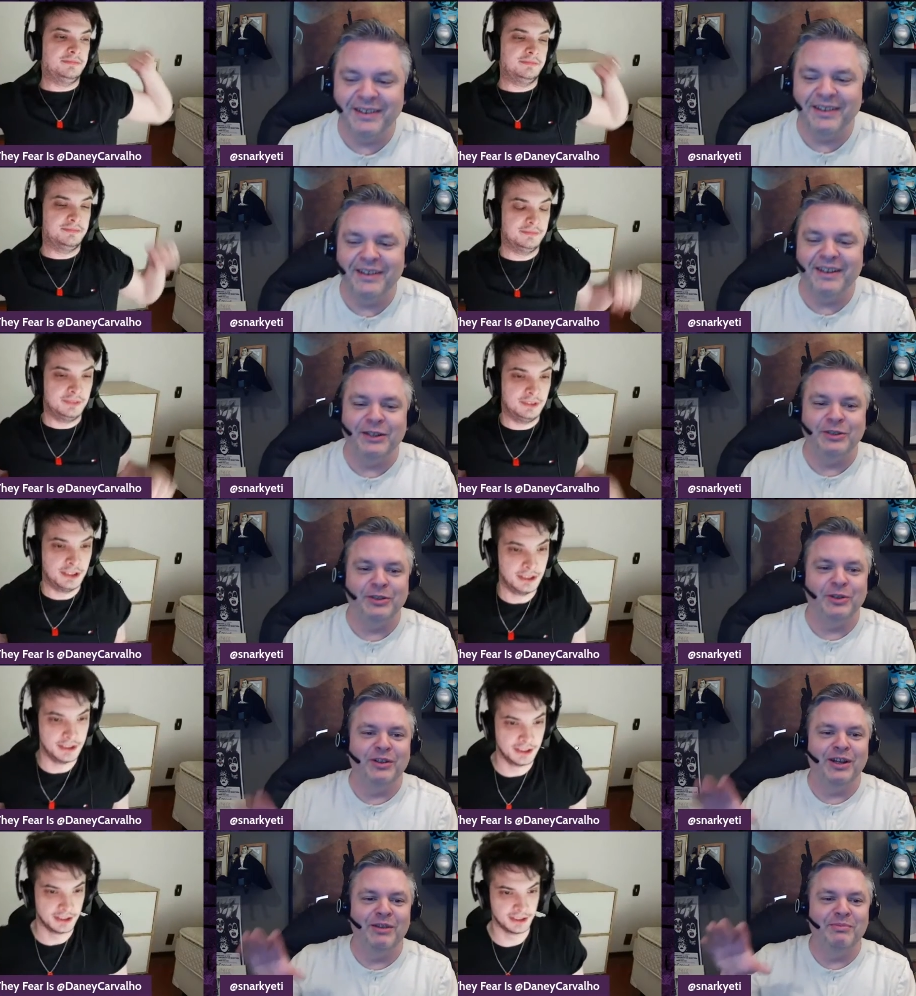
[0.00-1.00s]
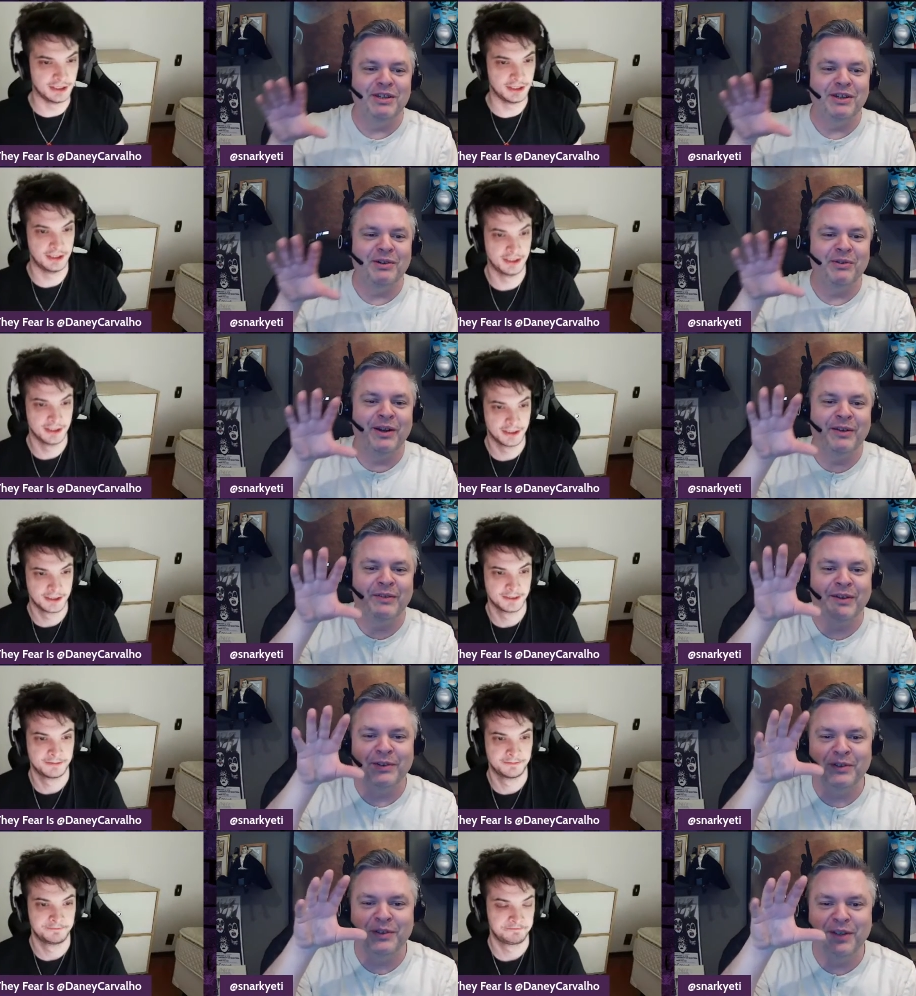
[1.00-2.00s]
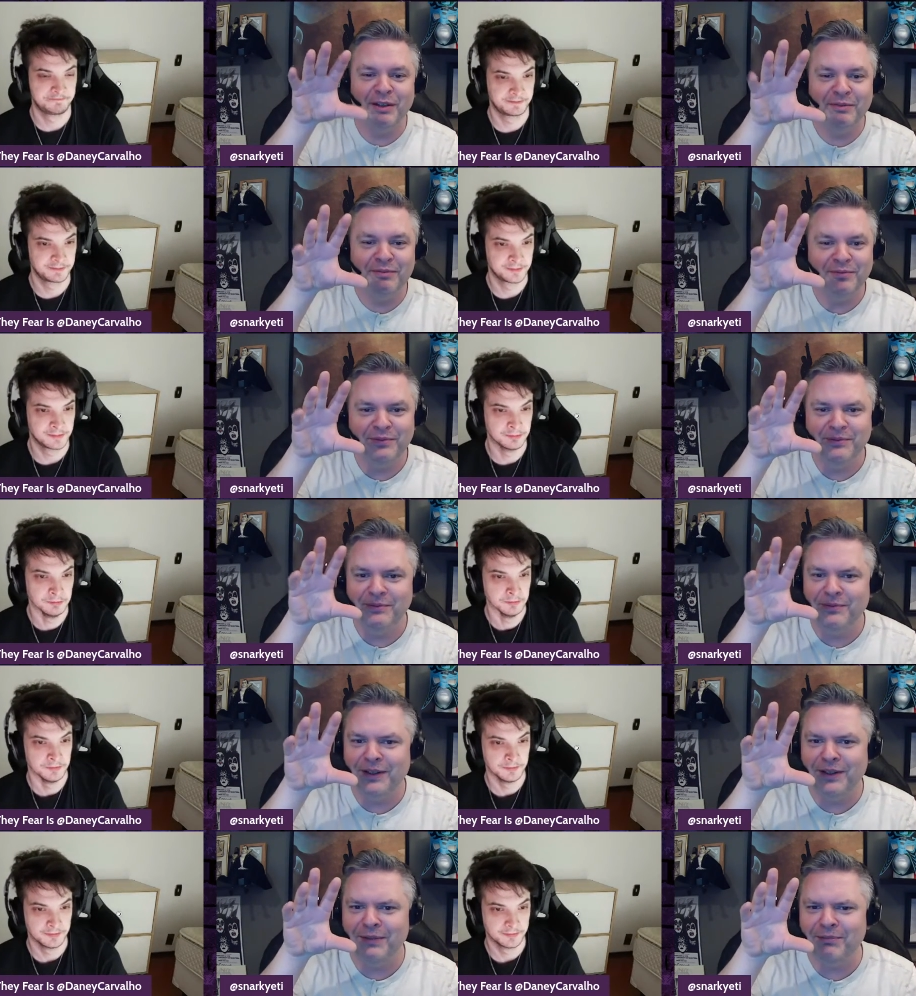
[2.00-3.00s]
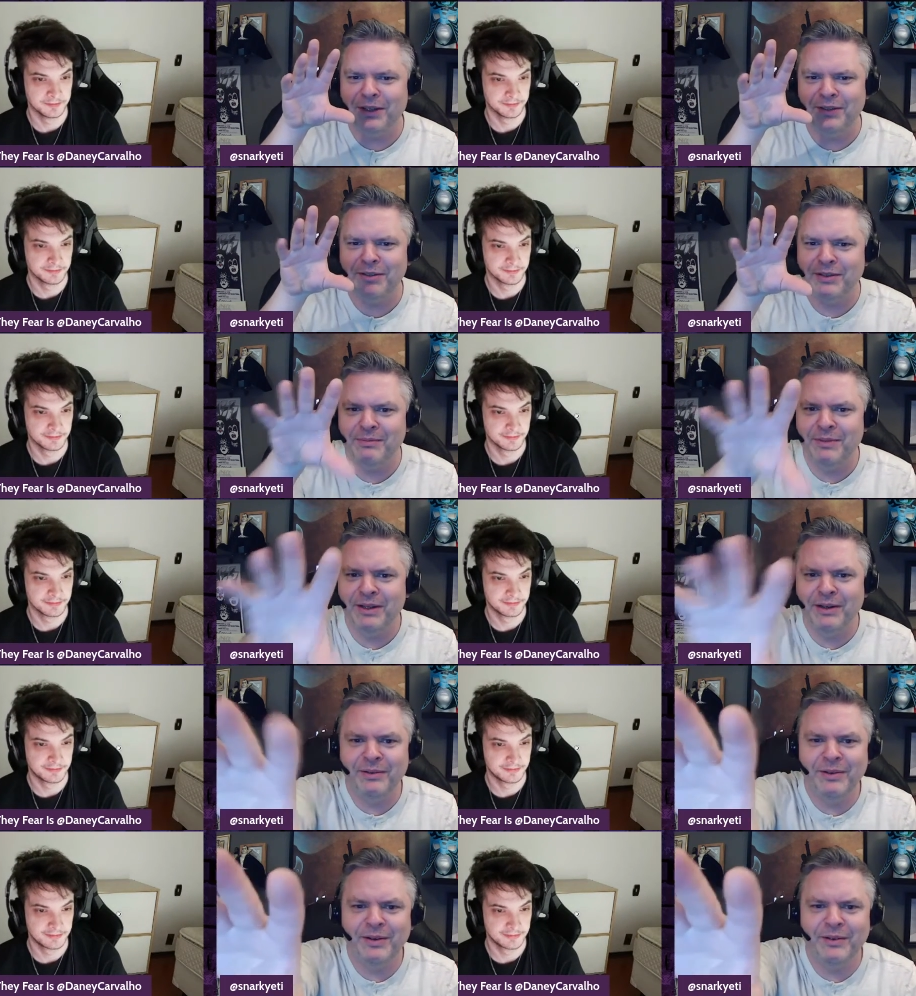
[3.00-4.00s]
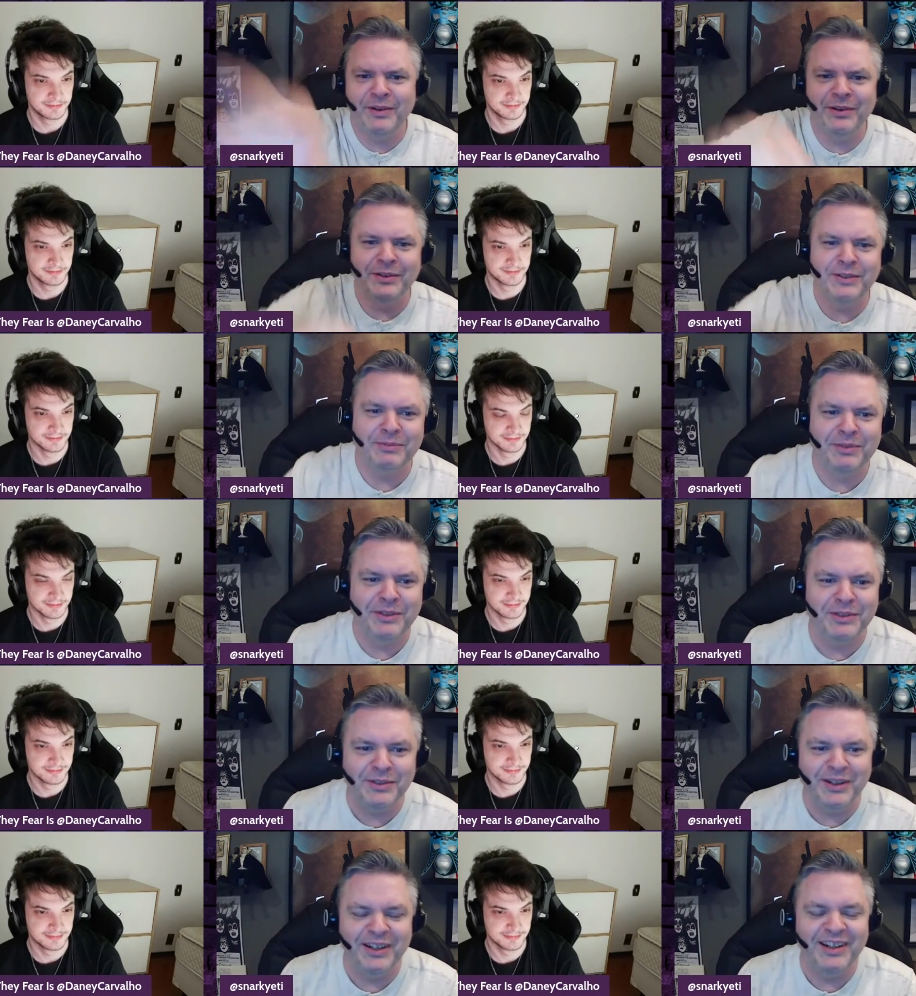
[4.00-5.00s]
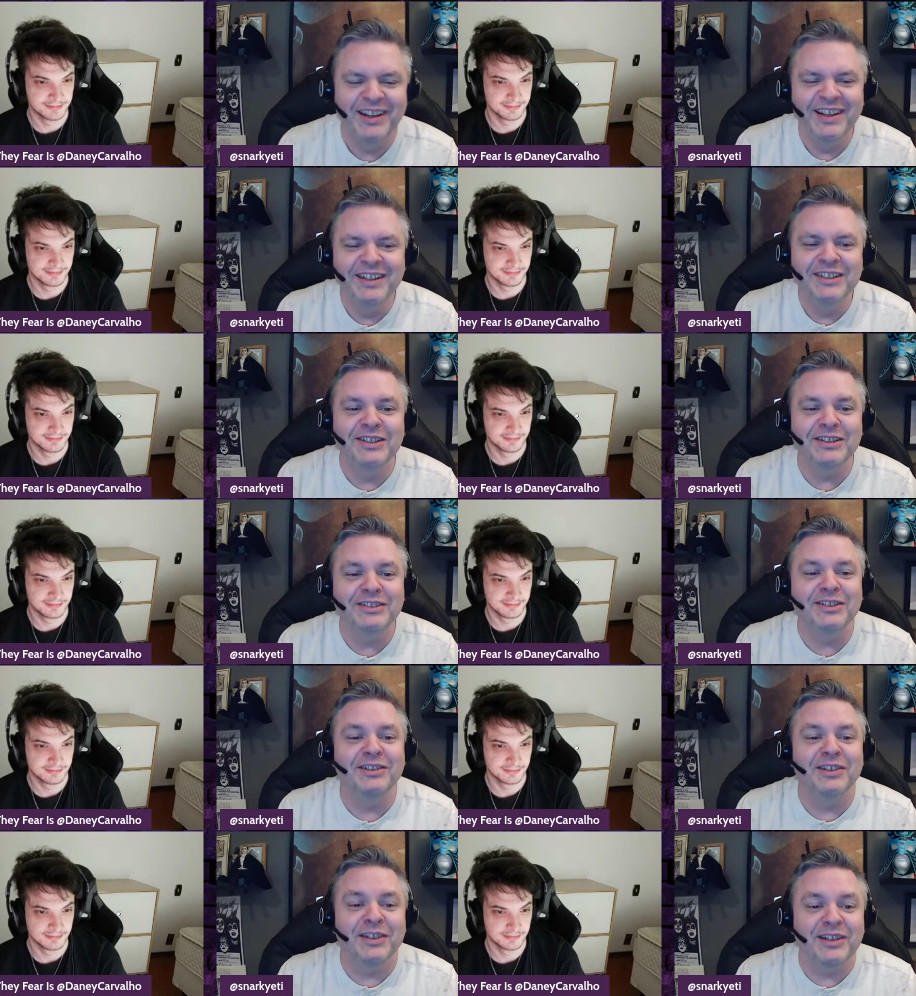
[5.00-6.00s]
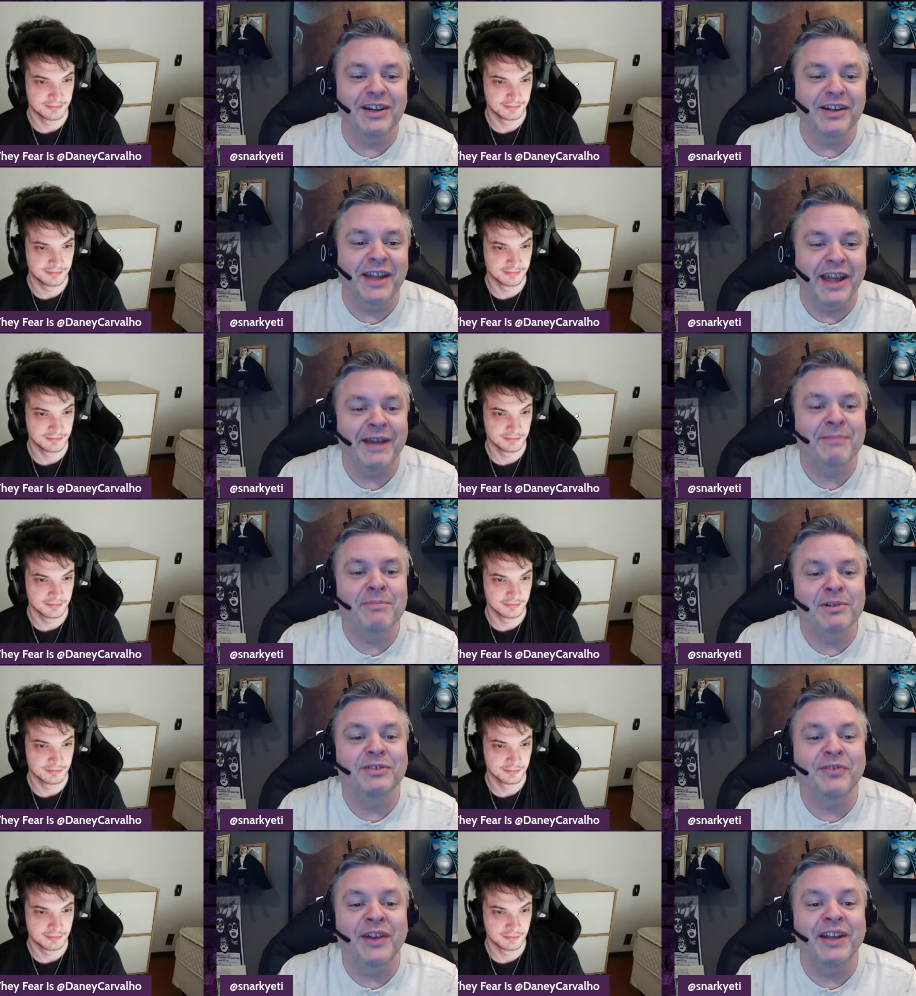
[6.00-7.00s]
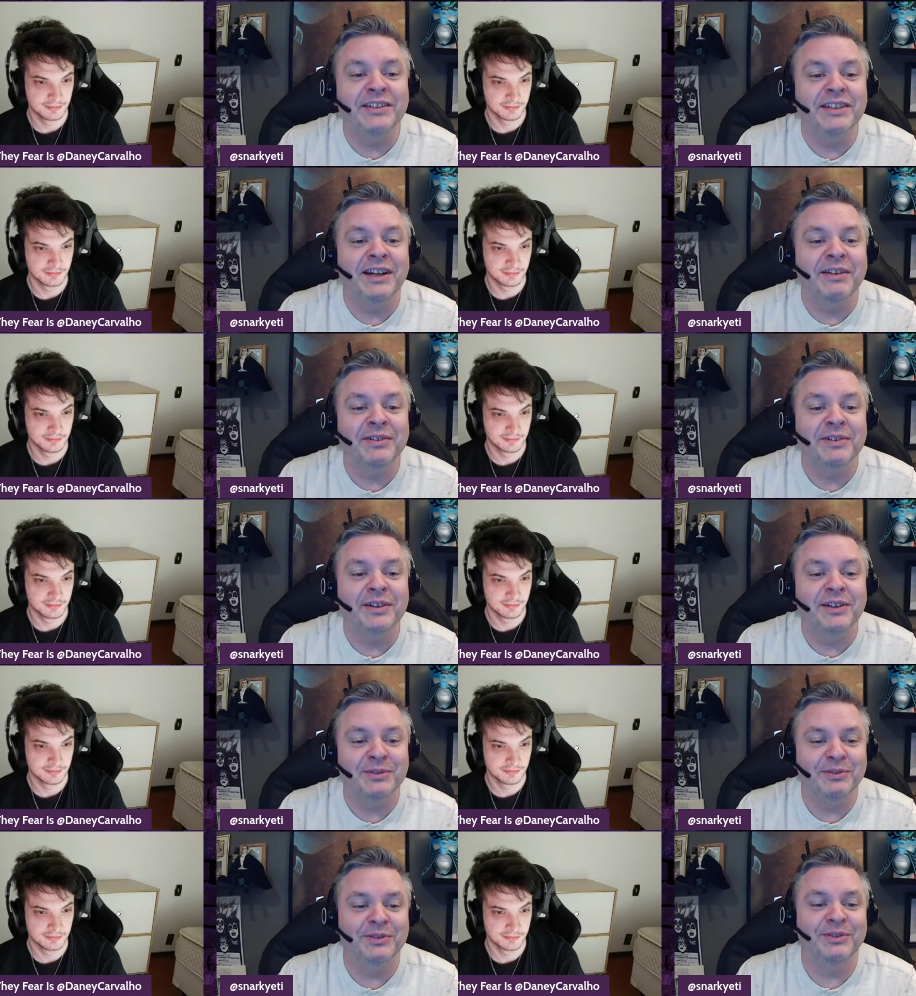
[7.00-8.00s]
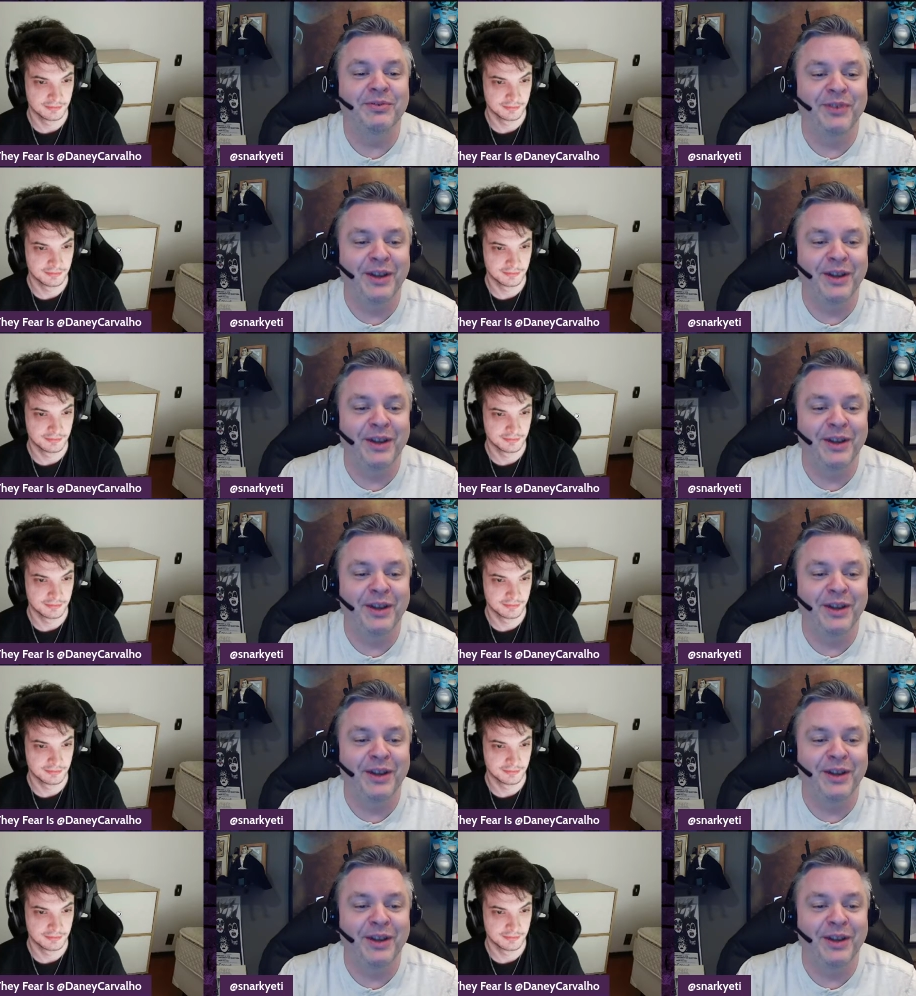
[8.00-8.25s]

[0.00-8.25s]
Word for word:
Speaker 1: the intro comes in or whatever. It was that fucking picture of me or whatever goes up to the screen. Just the look on Amber's face afterwards was